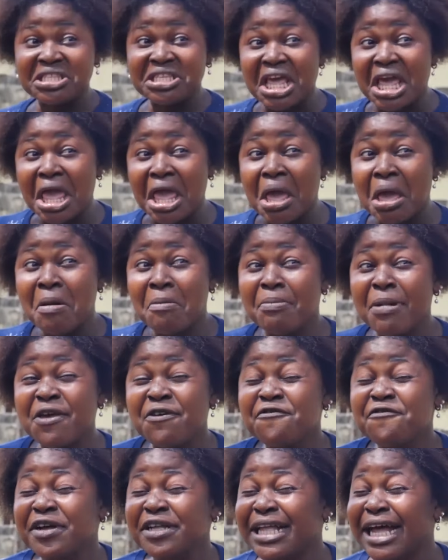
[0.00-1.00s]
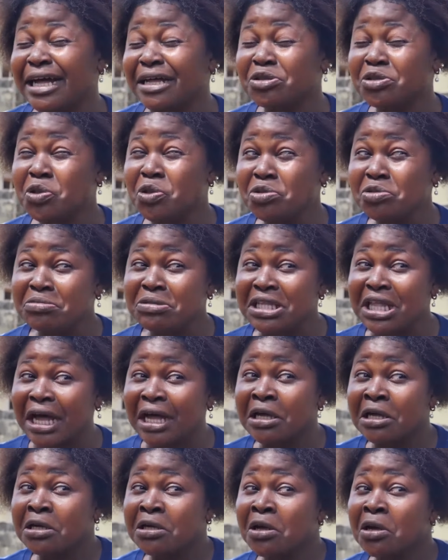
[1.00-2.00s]
See, my father told me
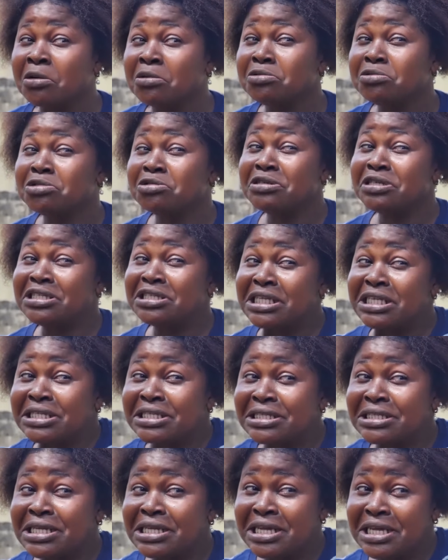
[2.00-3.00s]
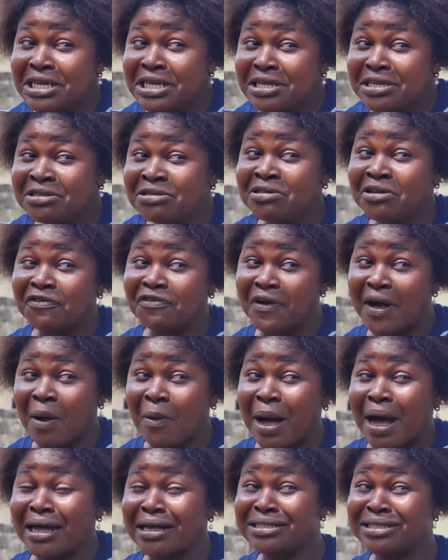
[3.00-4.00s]
that during the days of our